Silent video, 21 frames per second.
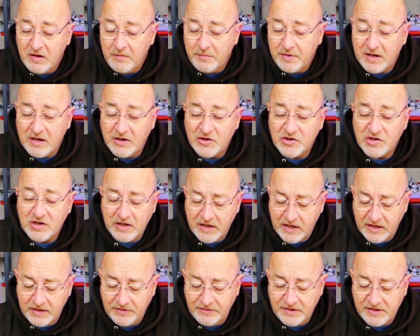But actually,
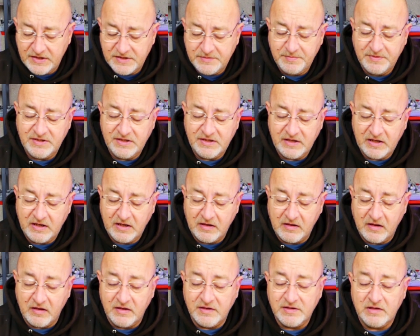in this particular
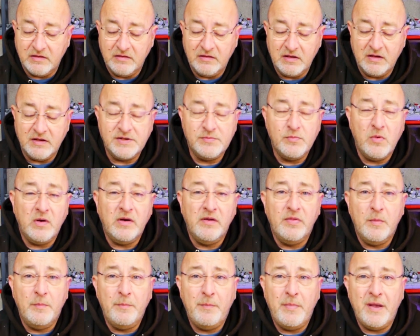case, I think it's one of
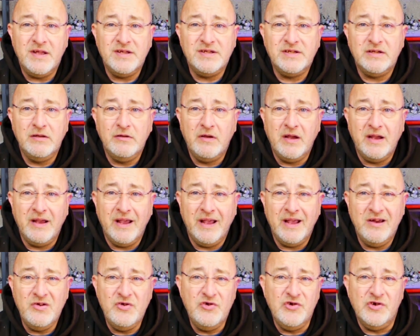the best looking
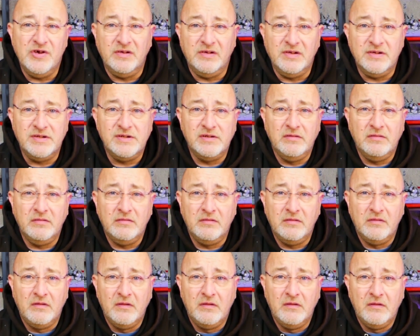engines
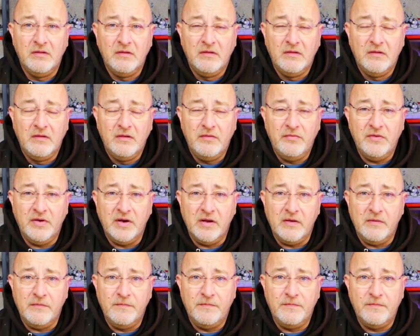that
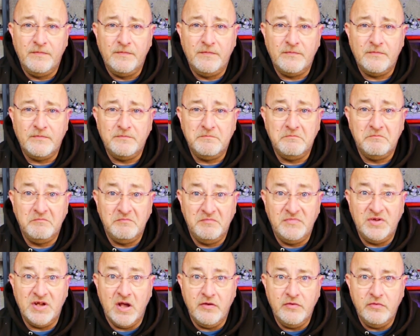I've
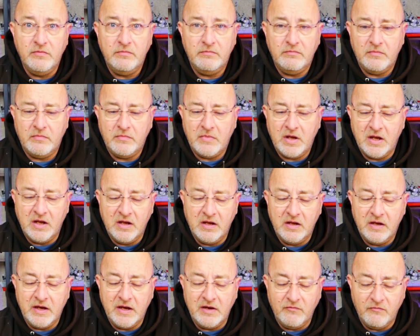done
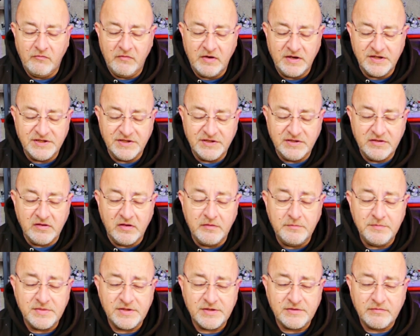in recent
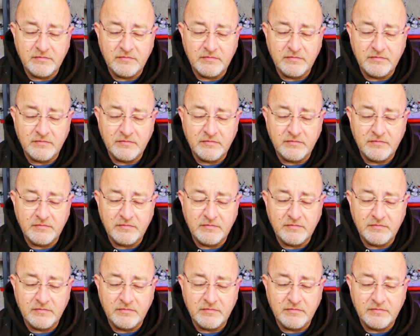times,